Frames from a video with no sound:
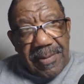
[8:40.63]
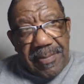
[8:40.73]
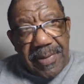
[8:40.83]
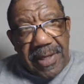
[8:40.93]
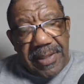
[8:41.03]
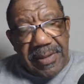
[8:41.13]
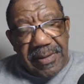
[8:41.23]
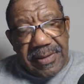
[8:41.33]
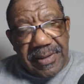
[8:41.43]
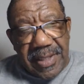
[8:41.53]
But
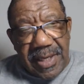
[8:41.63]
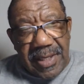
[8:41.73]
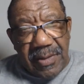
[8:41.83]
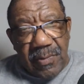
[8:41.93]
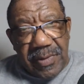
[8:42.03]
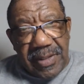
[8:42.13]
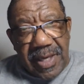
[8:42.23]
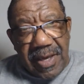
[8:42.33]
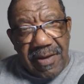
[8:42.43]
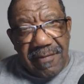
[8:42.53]
here today, we
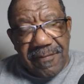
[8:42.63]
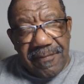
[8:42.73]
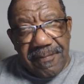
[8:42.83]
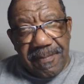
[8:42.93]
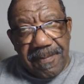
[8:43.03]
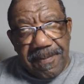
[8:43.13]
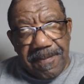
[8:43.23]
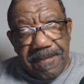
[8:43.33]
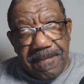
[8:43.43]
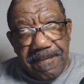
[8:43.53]
have
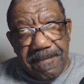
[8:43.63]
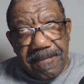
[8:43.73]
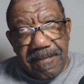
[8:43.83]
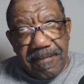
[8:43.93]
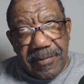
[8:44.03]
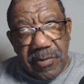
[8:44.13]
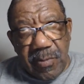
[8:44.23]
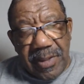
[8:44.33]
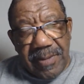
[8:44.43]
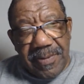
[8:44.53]

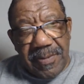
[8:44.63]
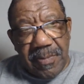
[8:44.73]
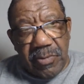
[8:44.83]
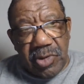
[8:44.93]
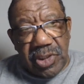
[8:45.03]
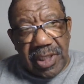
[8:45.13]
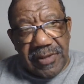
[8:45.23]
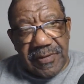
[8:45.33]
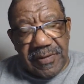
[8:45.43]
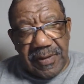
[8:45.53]
so many people
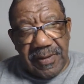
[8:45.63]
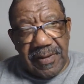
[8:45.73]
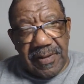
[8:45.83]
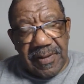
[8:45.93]
chasing